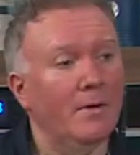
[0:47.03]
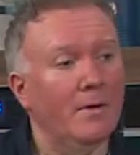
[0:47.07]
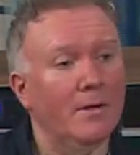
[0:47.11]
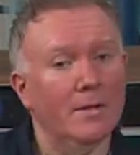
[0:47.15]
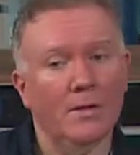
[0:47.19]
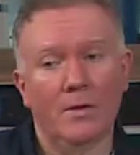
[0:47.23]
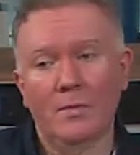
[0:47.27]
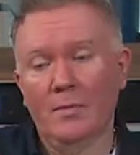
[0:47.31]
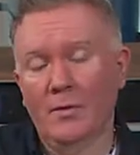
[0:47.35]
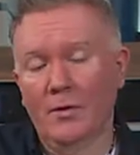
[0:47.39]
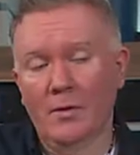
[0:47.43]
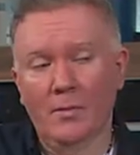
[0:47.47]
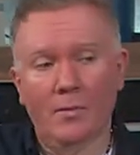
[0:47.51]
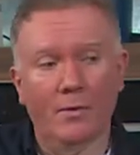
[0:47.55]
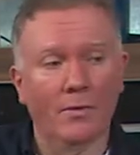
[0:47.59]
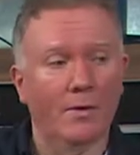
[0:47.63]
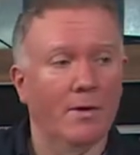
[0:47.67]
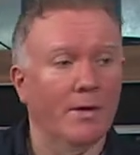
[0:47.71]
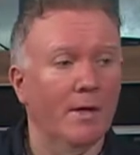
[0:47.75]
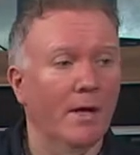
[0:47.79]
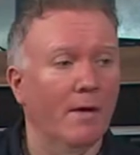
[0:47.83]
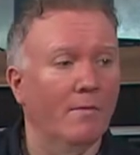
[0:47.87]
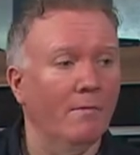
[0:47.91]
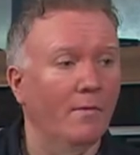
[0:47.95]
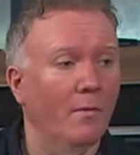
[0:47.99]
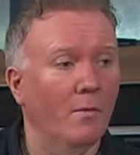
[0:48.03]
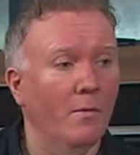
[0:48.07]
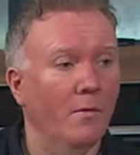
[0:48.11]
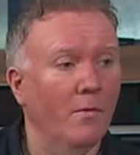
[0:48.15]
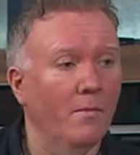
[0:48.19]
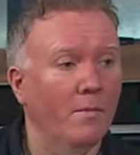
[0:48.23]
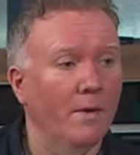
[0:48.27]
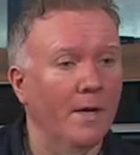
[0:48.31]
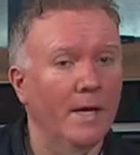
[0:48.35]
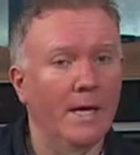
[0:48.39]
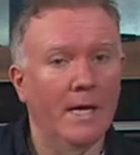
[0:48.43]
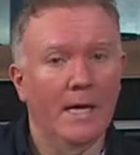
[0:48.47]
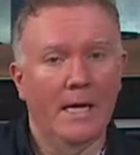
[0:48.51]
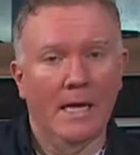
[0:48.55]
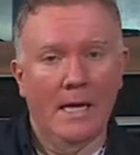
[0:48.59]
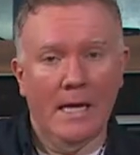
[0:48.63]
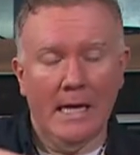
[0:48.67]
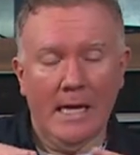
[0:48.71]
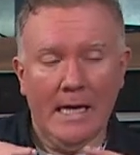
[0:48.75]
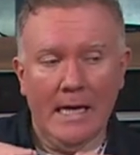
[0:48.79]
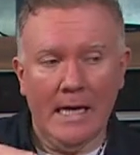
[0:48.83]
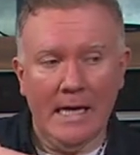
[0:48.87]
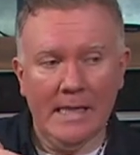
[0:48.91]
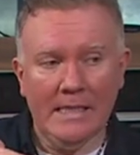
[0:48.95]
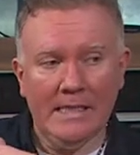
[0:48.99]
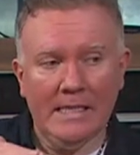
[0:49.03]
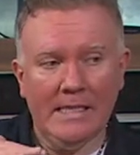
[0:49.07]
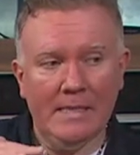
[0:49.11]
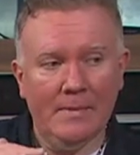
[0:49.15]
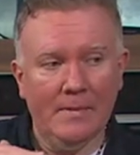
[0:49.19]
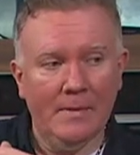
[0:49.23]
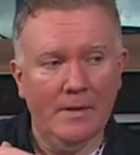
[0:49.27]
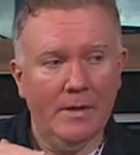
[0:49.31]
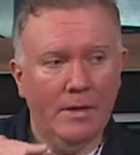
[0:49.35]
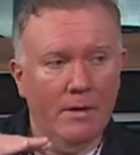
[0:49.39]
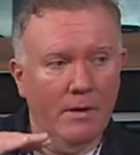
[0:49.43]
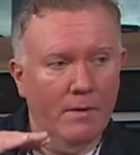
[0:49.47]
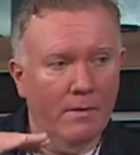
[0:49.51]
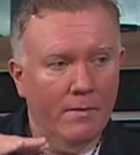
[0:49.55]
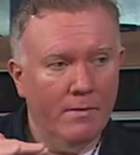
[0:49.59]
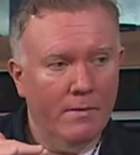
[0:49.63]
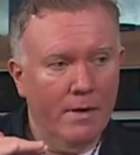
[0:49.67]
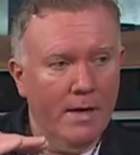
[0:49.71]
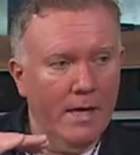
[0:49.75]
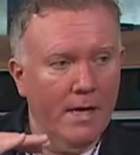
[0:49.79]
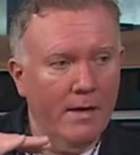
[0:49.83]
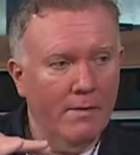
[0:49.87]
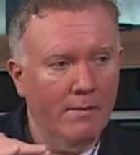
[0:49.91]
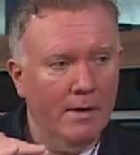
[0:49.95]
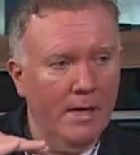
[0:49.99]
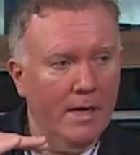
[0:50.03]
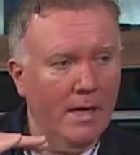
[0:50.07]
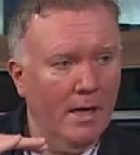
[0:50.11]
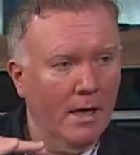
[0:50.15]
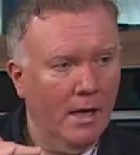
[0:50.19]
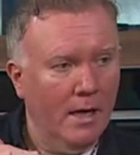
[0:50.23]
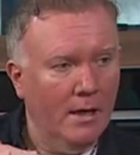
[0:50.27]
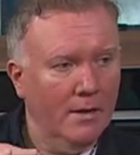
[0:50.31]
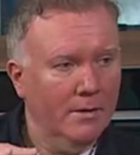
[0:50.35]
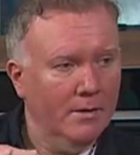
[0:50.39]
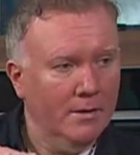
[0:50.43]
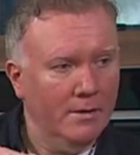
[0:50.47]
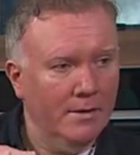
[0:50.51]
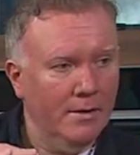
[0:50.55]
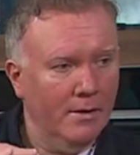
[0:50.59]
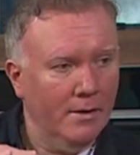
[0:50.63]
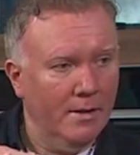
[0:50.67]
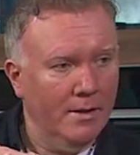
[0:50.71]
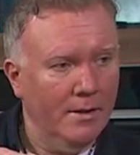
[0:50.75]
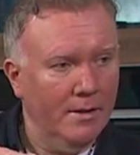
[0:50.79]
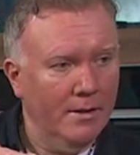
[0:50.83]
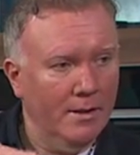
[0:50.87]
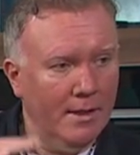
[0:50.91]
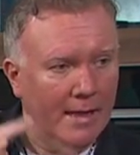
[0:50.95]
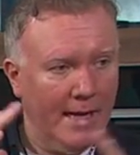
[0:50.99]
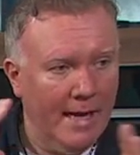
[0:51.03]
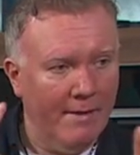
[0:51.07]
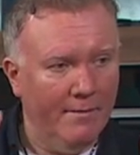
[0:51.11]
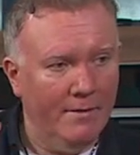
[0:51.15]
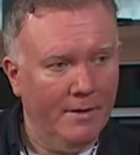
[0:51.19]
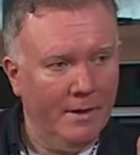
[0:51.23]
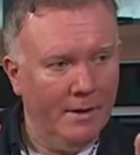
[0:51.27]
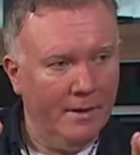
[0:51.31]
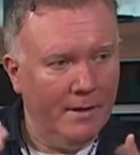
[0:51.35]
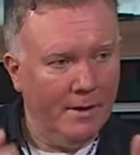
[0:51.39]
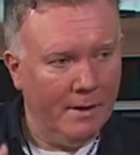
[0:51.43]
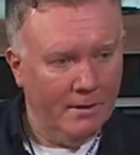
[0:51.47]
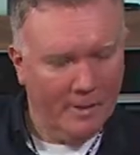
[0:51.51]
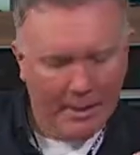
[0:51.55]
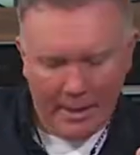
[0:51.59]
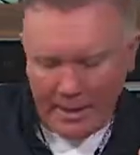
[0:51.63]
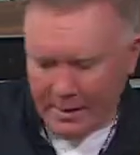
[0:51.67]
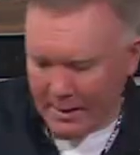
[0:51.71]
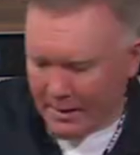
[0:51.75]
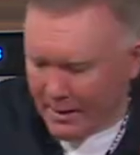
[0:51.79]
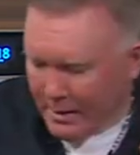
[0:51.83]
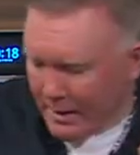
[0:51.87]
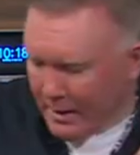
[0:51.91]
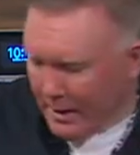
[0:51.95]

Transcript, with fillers: There's no point in putting it on for one minute. Has to be really, really hot inside the cabinet, okay? okay?